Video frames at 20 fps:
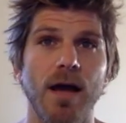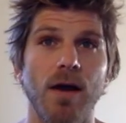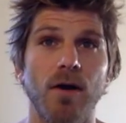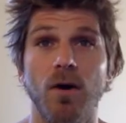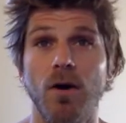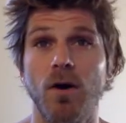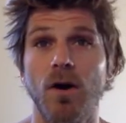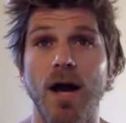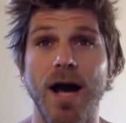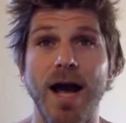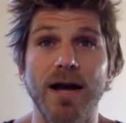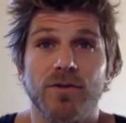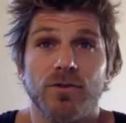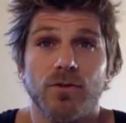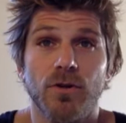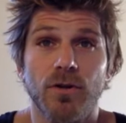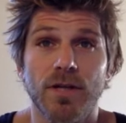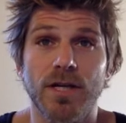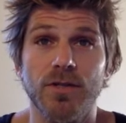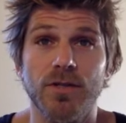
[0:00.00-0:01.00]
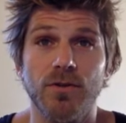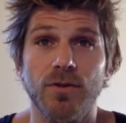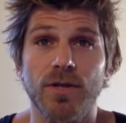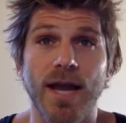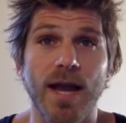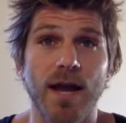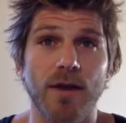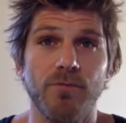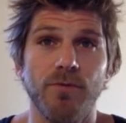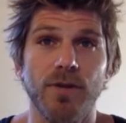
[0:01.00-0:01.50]
or as early as you
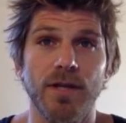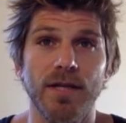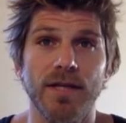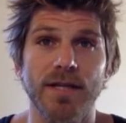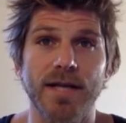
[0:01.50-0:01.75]
can. Really,